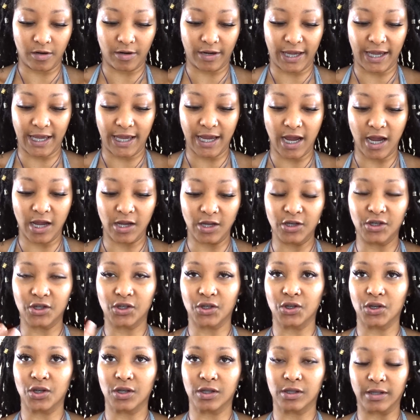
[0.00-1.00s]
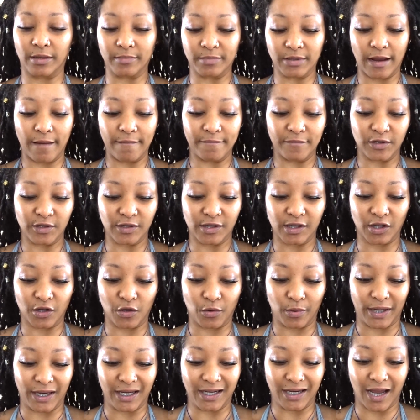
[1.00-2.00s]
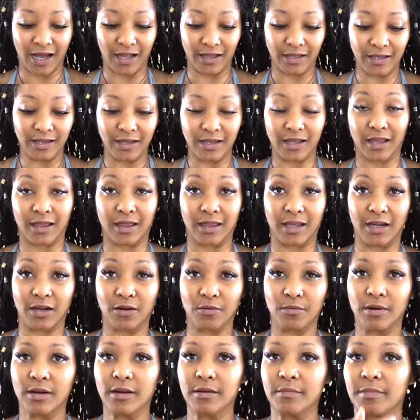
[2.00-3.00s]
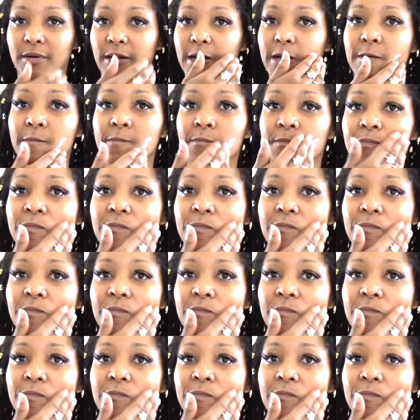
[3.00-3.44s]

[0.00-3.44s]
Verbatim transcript: Okay, I usually sometimes use the Queen Helen, the thick one, but